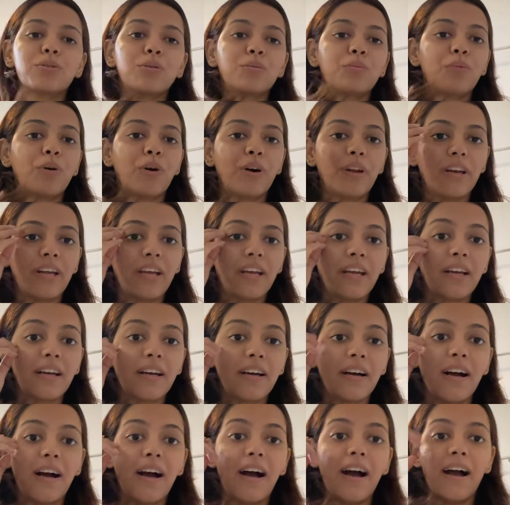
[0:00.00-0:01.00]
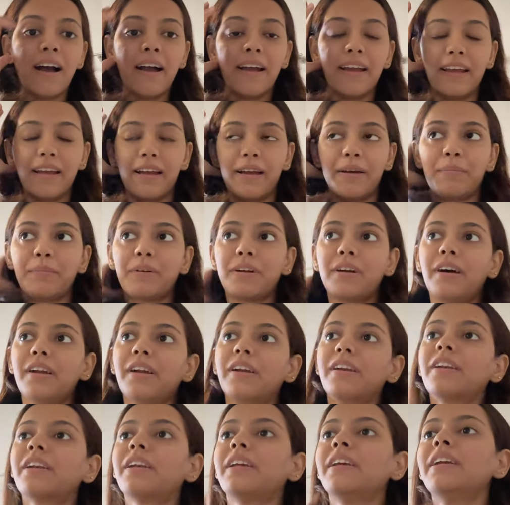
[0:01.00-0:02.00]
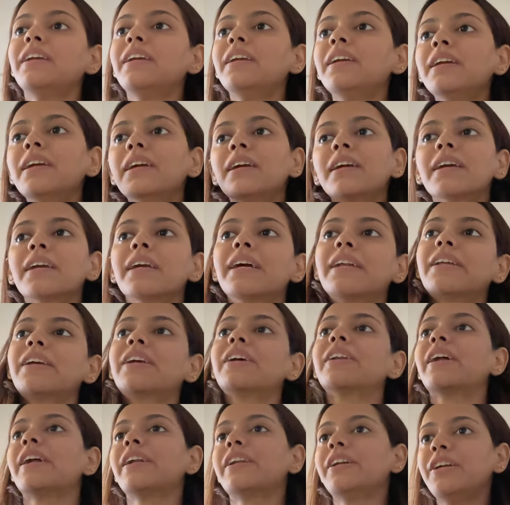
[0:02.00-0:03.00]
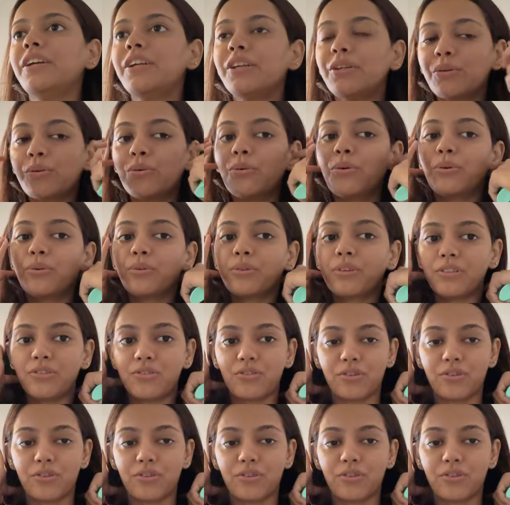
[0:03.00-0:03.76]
Good morning. I am currently getting ready to go to the